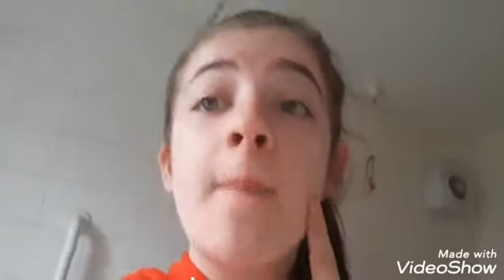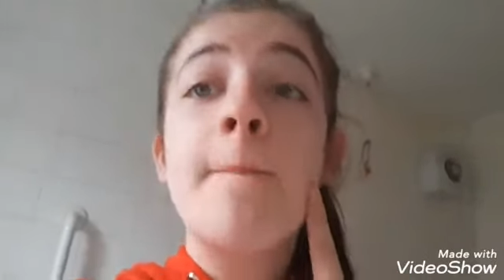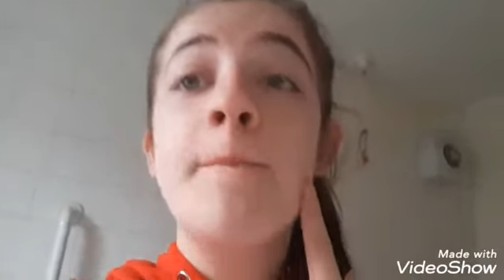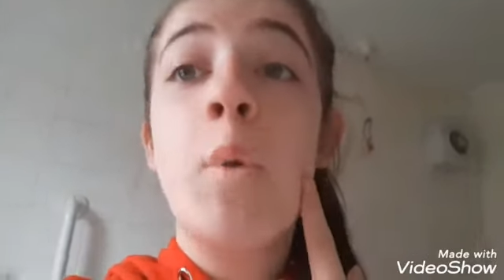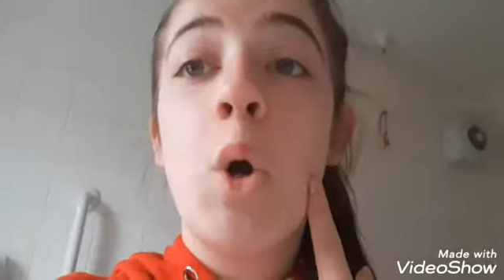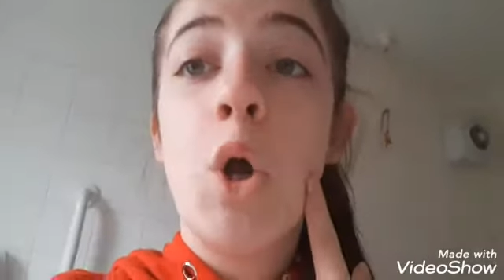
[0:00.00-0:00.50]

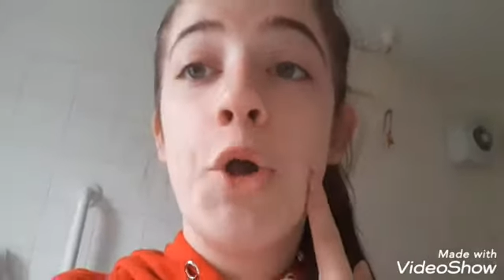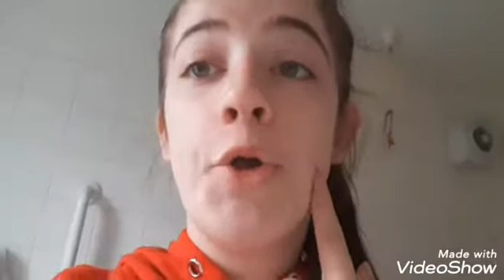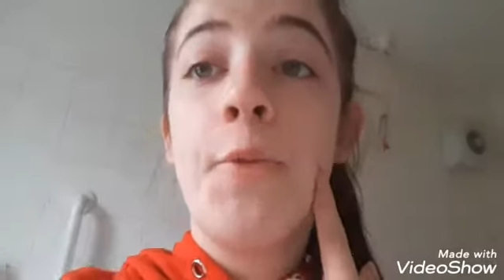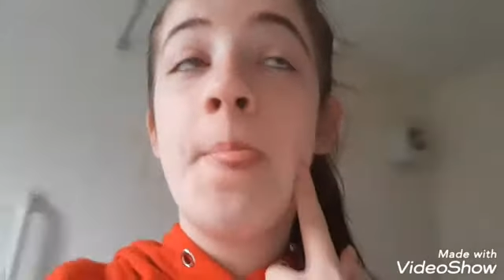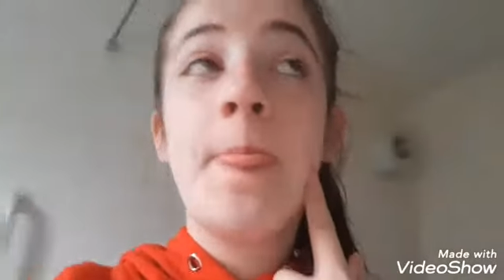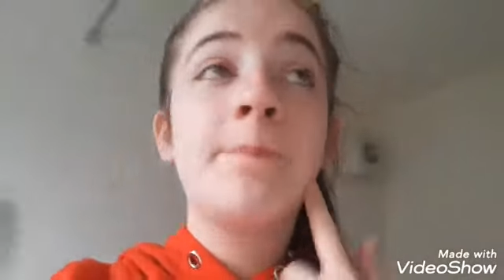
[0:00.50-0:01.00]
But
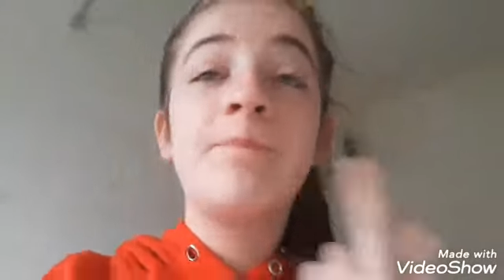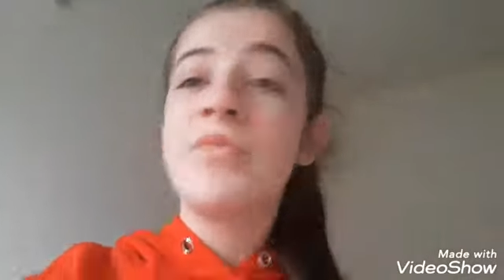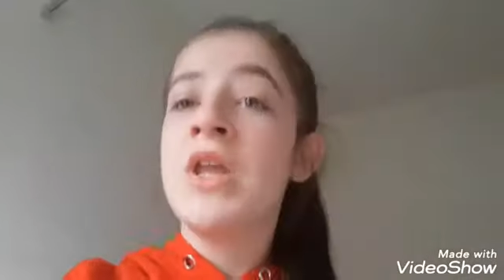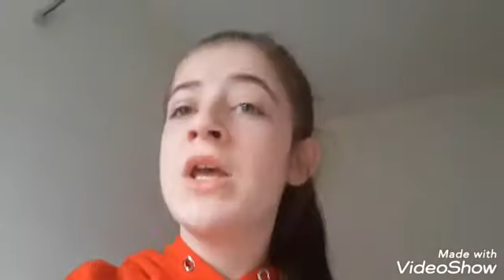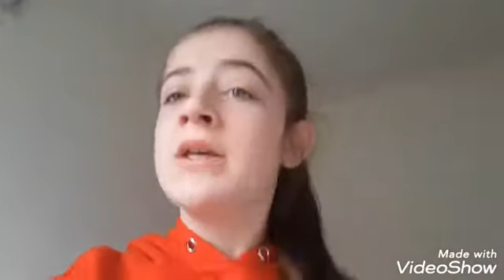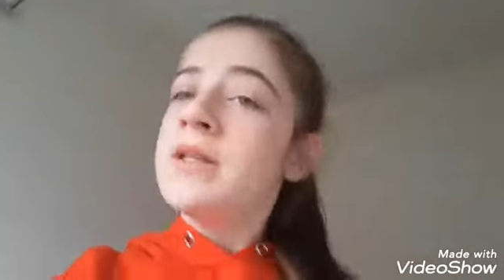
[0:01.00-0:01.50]

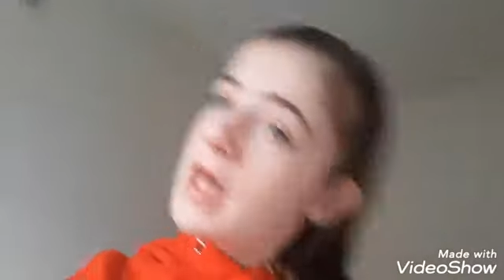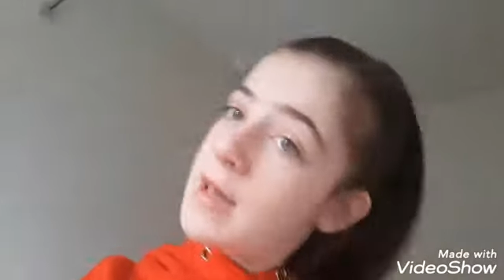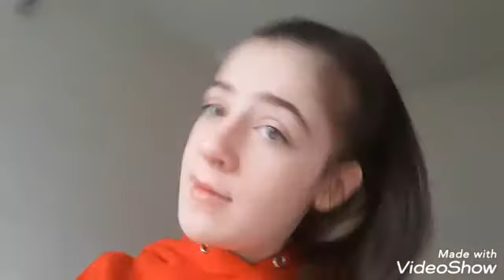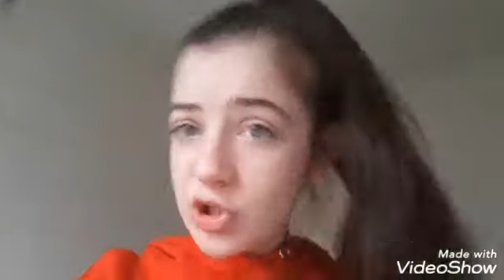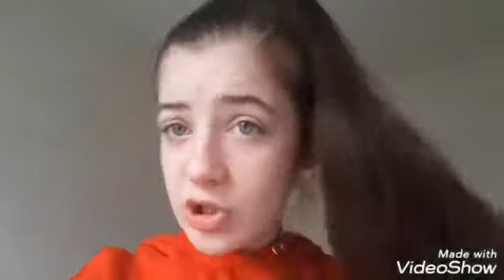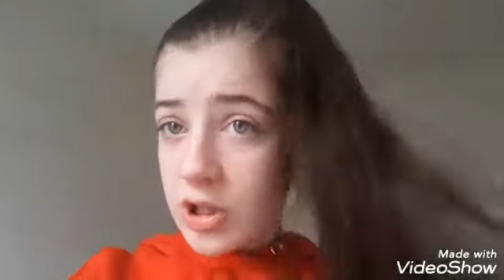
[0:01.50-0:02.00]
yeah, I'm
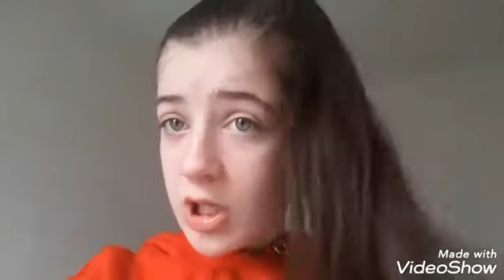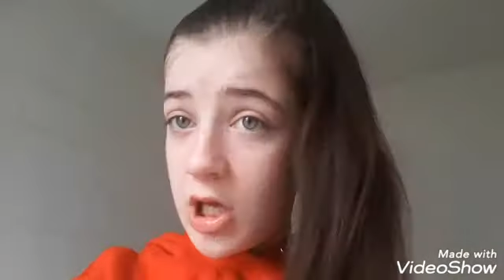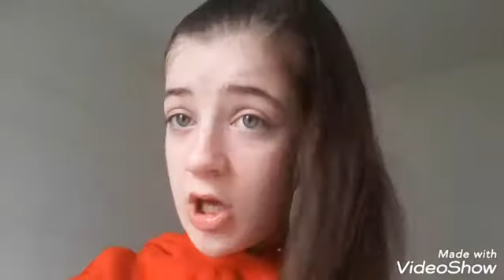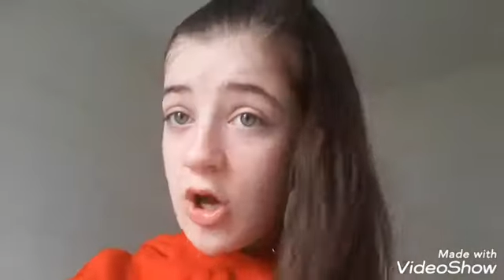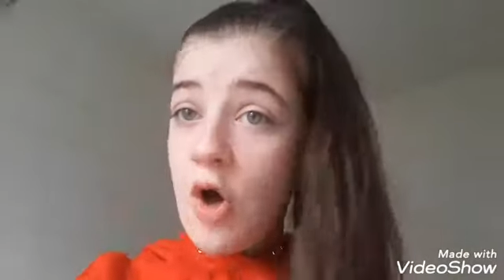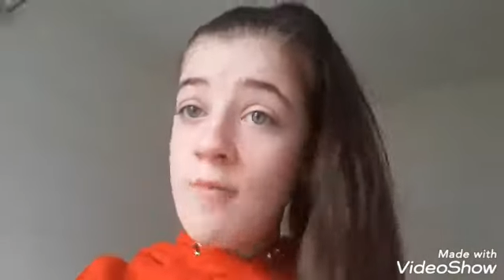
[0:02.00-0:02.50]
actually
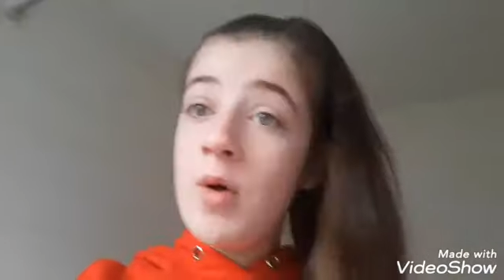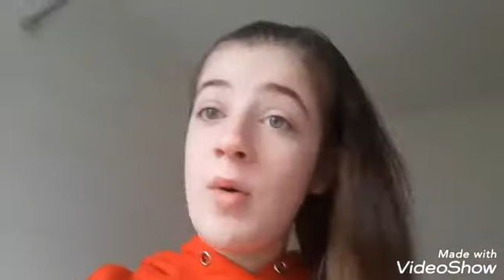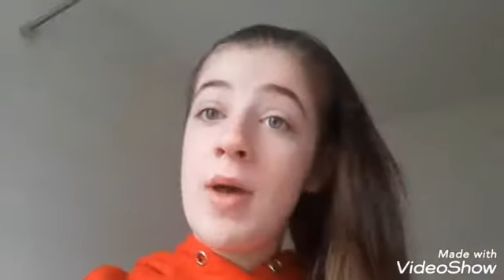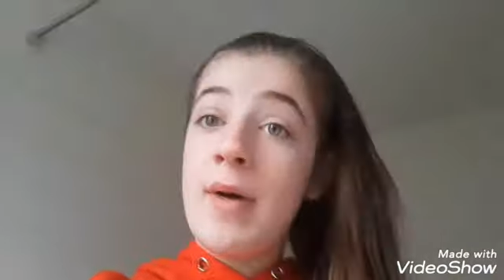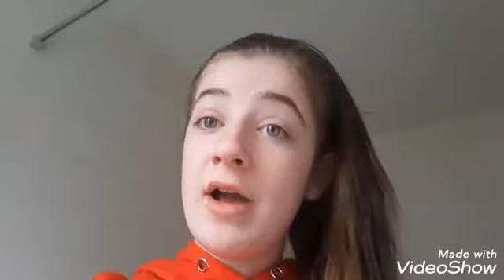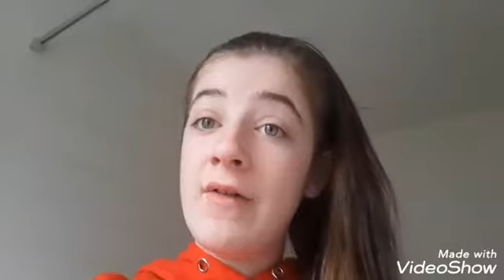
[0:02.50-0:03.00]
on my
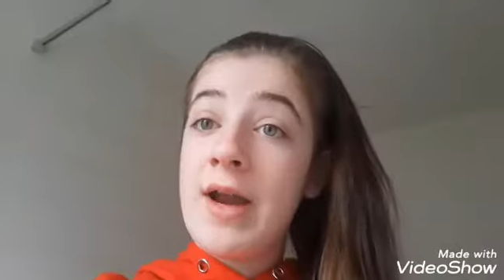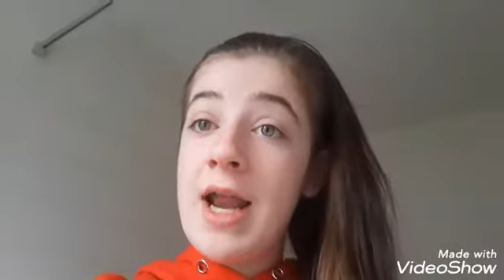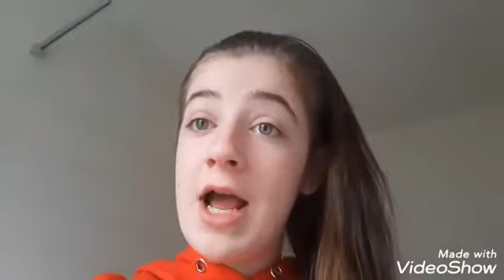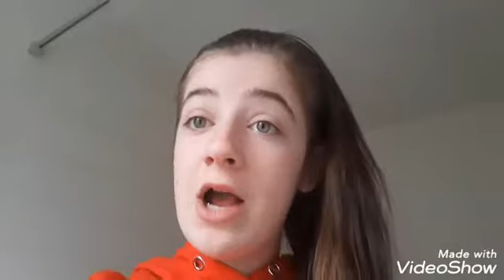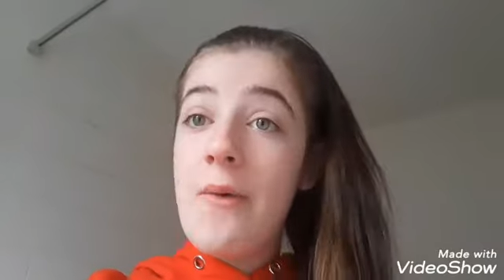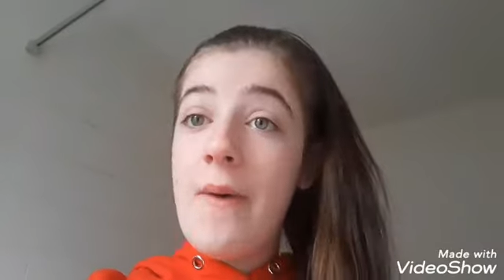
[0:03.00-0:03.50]
way back right
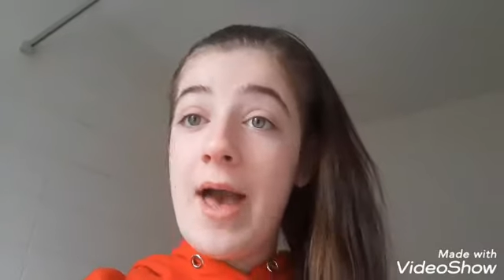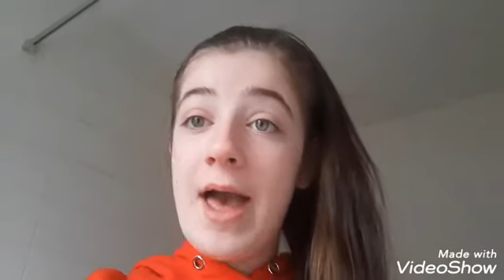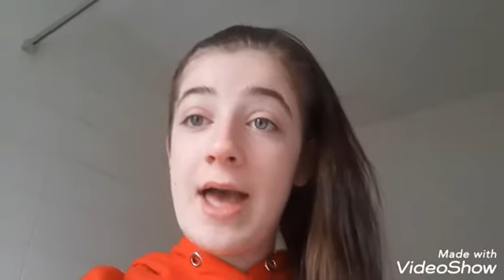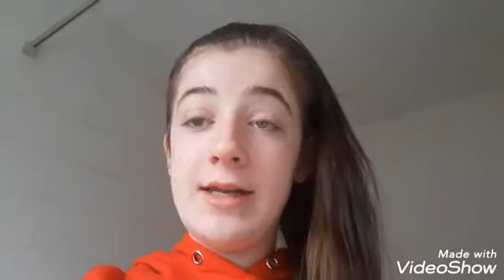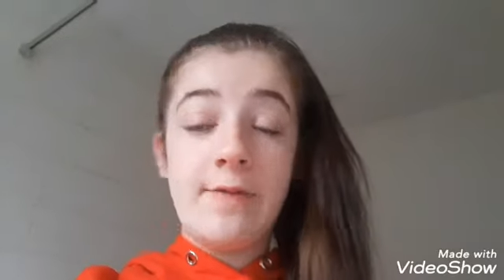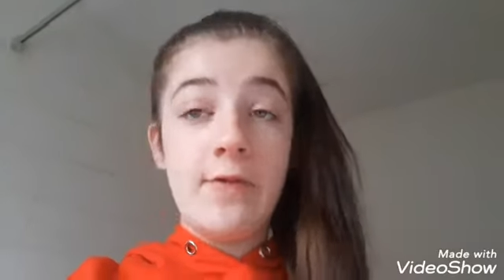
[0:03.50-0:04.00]
now
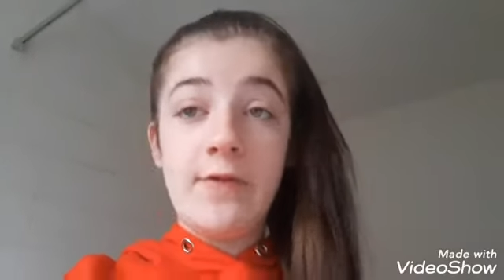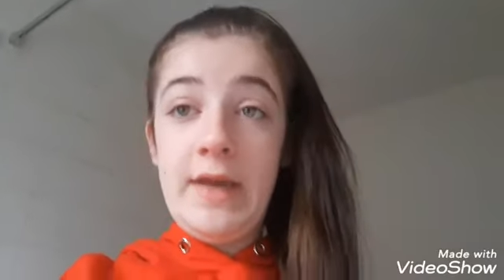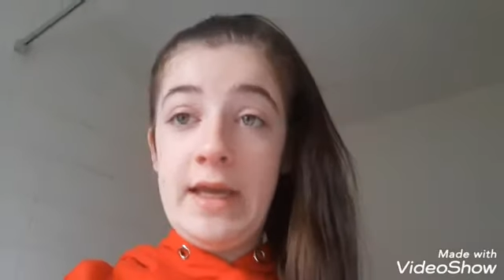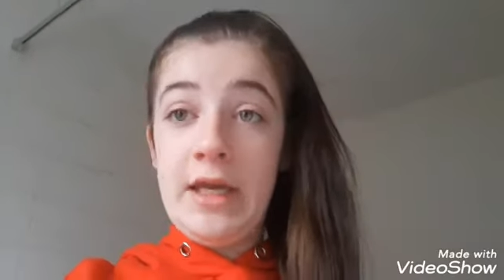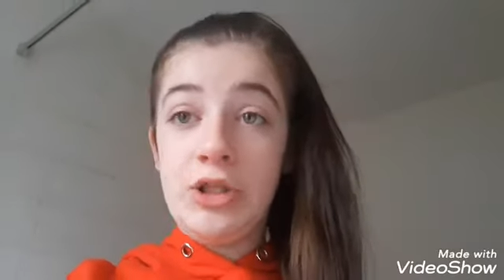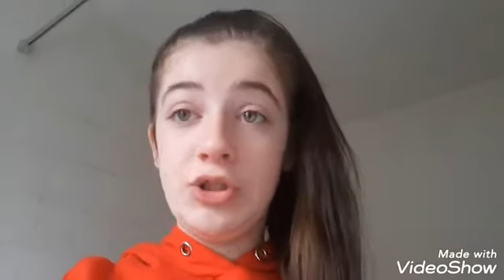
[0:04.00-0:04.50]
and
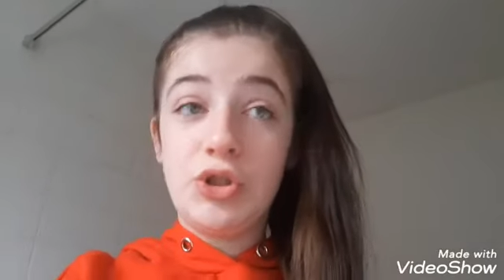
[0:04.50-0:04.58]
everything.